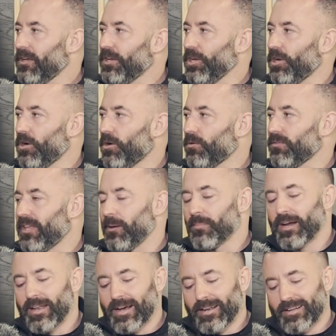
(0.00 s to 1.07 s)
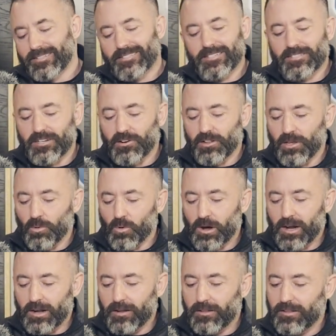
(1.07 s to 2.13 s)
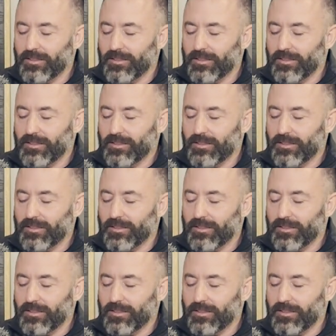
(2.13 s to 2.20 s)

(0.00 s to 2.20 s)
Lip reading: You know, they might not necessarily want to